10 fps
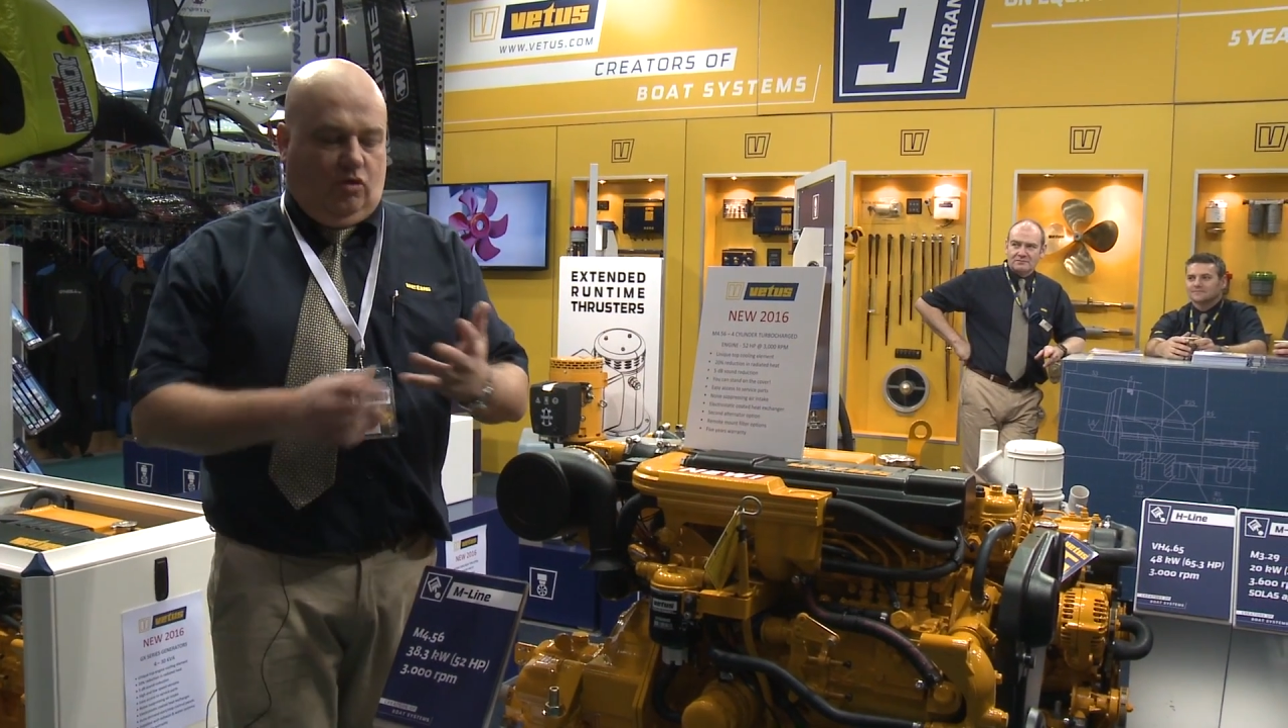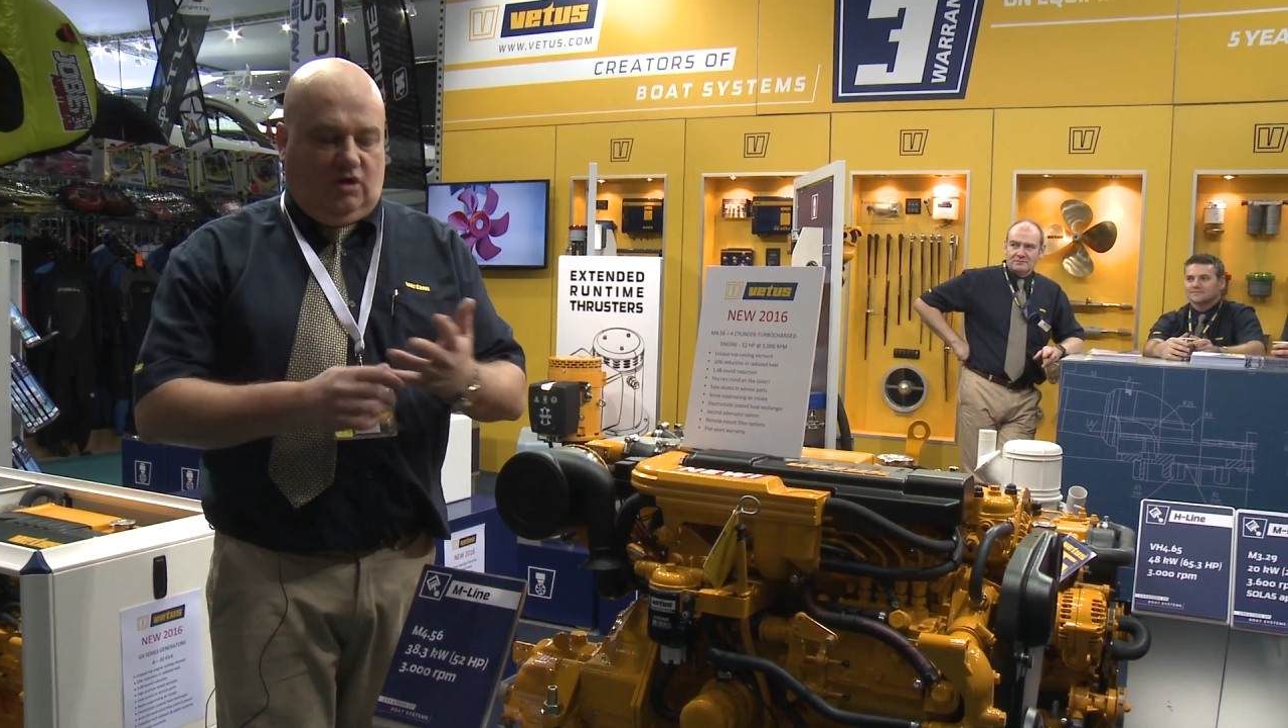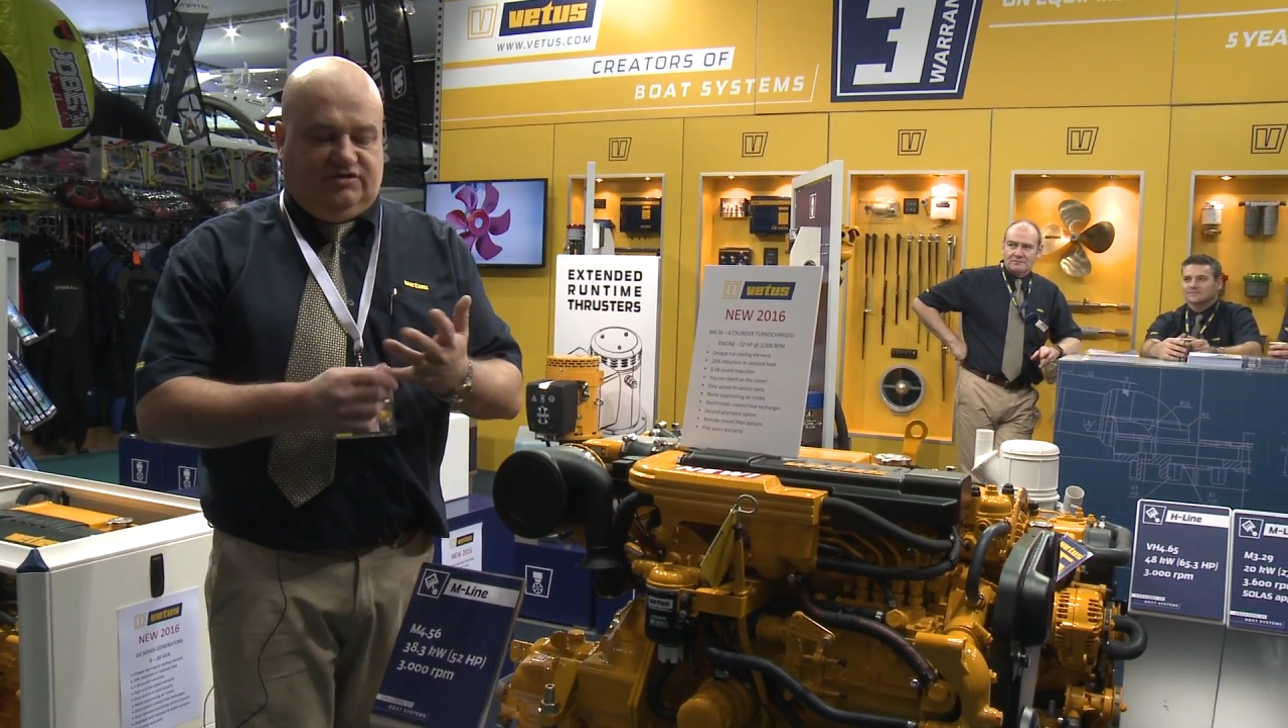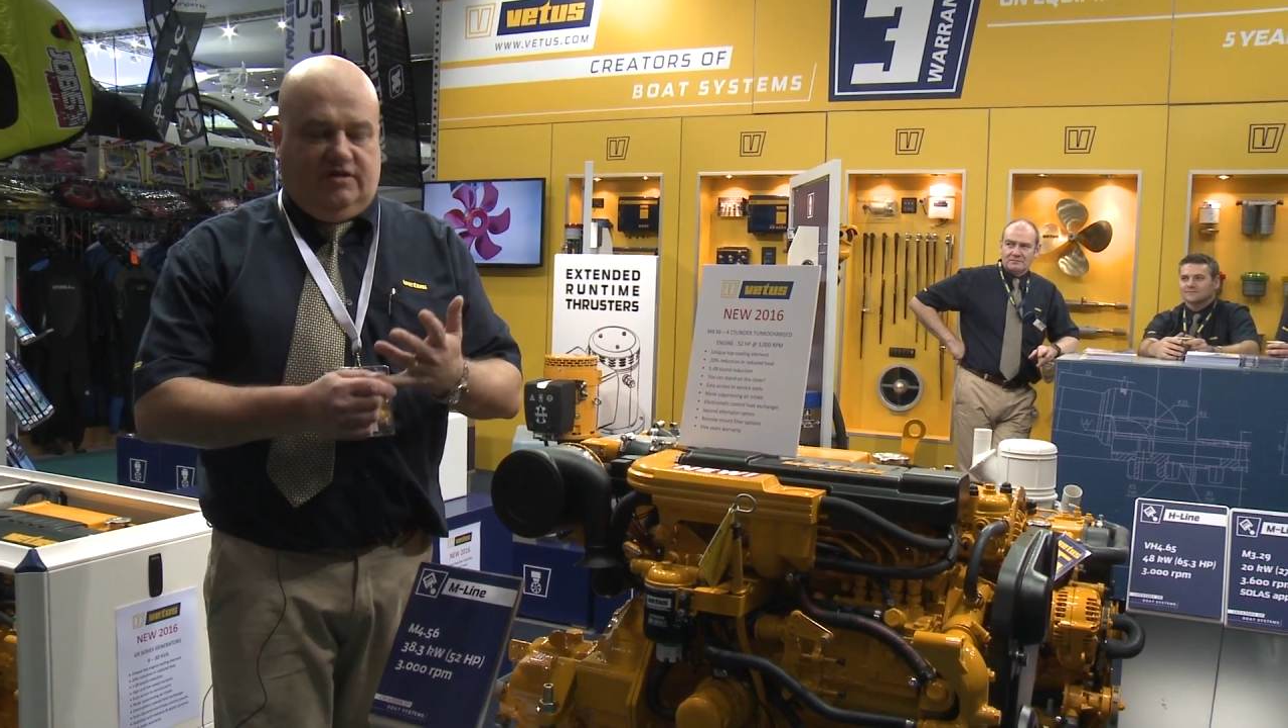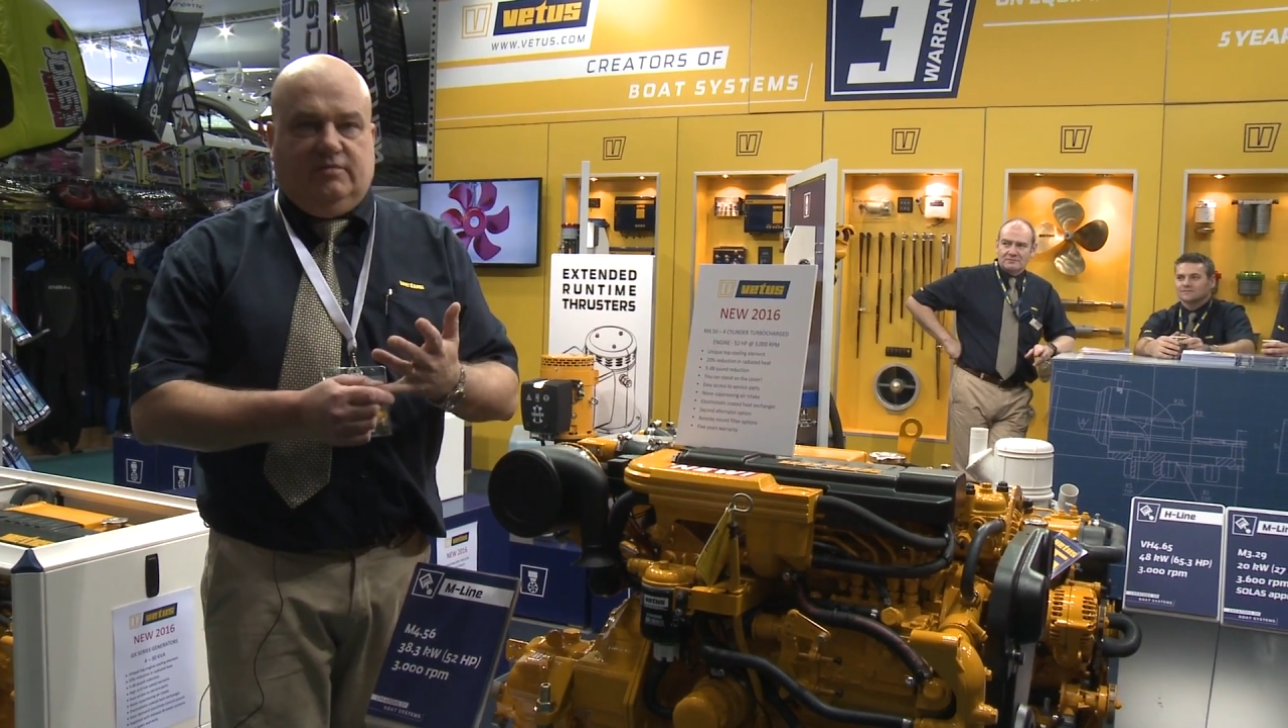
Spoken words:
quality of